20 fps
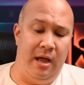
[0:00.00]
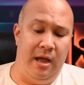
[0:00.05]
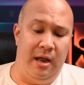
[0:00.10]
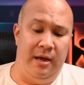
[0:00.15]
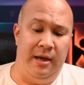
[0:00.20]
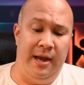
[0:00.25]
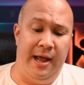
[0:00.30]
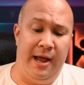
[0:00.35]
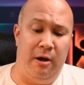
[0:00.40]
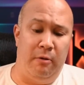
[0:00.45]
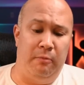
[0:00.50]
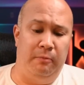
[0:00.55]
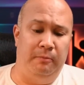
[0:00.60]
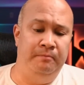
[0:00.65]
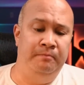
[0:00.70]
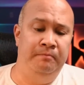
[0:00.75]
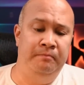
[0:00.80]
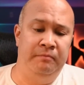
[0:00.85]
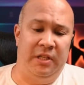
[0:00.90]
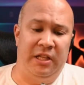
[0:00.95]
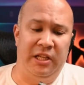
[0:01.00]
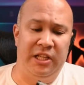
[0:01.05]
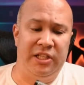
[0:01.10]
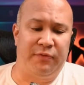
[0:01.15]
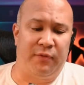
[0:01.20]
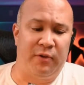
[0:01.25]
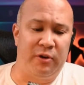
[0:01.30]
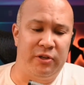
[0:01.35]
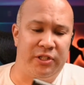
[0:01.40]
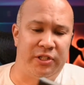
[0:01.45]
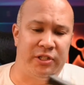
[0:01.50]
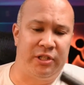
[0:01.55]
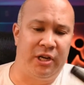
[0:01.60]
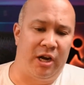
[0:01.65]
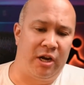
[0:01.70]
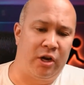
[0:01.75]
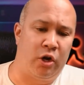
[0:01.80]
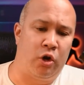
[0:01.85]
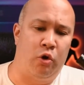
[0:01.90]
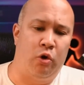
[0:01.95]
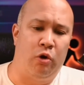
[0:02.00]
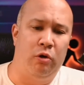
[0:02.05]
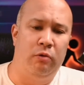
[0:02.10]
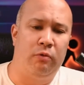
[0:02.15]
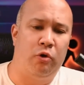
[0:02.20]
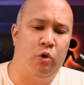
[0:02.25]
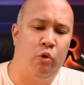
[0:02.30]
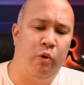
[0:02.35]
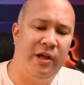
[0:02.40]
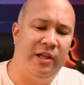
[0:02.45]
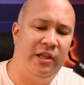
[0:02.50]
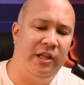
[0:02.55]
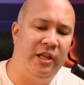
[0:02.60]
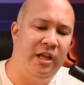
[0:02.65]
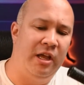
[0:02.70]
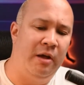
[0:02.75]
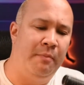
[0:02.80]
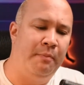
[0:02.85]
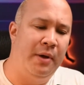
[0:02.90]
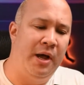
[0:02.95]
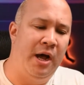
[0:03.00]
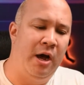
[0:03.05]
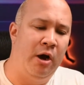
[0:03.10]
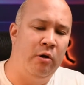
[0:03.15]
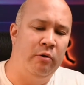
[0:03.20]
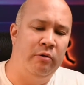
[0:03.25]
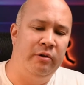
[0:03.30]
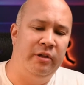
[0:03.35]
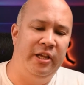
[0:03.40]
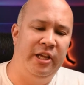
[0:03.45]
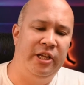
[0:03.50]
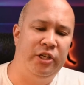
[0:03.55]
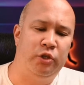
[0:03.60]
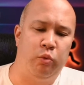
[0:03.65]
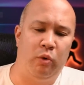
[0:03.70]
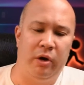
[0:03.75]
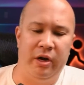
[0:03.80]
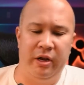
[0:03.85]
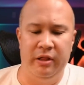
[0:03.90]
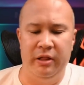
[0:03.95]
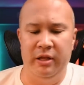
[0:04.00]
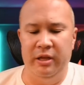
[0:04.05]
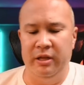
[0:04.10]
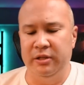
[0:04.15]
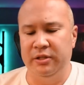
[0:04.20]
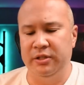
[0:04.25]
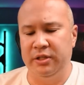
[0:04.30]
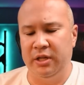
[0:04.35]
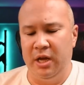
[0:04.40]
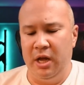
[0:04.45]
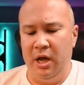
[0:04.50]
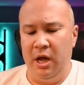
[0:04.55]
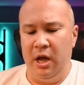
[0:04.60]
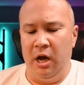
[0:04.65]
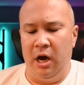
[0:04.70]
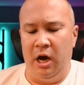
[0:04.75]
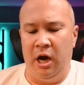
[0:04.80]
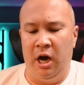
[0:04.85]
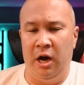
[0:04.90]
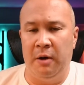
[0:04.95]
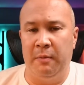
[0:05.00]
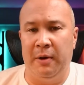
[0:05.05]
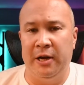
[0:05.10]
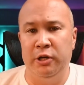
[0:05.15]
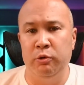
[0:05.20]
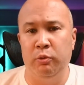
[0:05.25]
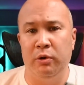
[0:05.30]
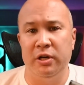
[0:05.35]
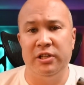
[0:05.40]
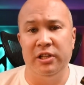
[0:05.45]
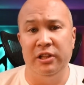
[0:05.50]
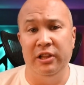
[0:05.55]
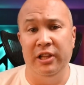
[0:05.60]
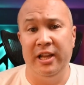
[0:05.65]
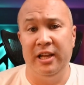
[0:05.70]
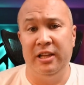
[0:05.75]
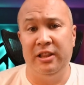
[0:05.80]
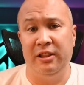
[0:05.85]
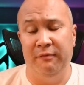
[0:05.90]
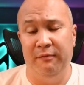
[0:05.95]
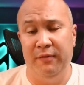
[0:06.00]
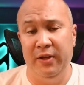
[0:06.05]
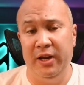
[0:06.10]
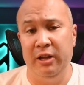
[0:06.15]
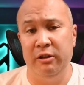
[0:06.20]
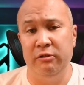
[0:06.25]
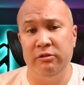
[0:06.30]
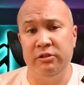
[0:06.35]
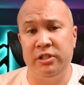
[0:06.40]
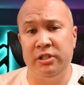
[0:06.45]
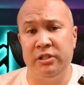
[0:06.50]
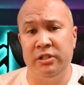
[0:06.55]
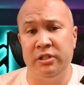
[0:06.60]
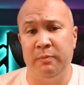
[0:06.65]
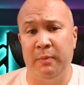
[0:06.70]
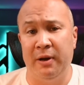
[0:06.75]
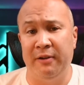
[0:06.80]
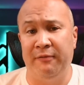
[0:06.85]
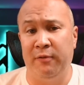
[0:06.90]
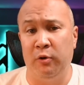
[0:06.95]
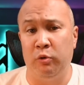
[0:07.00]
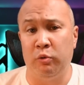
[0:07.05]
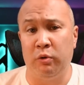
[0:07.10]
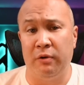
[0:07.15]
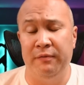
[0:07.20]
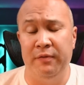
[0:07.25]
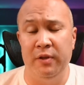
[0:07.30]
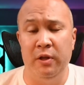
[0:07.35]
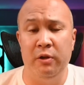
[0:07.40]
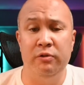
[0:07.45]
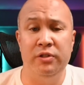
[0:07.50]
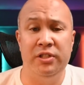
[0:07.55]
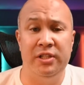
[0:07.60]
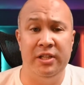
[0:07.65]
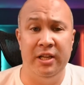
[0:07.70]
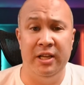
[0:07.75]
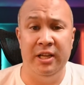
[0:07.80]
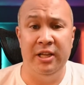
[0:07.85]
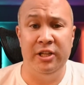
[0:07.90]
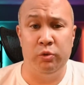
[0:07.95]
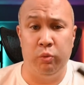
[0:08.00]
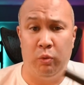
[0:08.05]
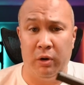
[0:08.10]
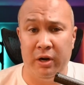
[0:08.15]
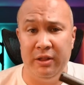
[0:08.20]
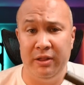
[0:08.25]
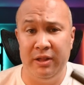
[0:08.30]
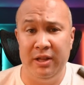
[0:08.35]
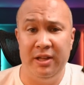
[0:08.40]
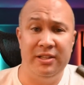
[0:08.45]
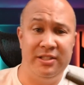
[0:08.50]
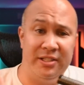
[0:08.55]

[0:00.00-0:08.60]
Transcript: Now, let's first talk quickly about each one of these. I do want to link the videos to my full reviews to each one of these